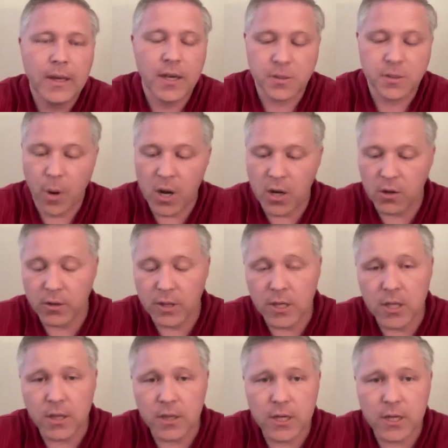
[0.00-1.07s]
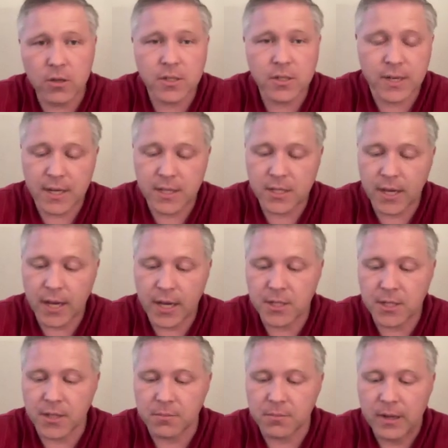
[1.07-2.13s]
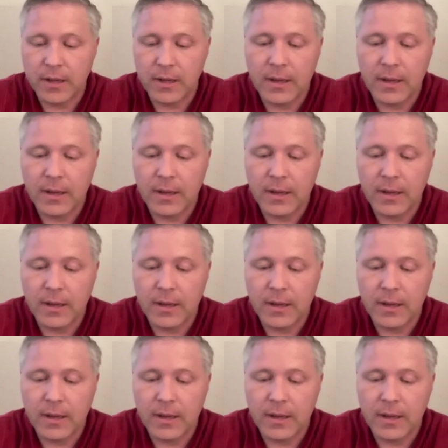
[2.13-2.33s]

aspiring leaders in education.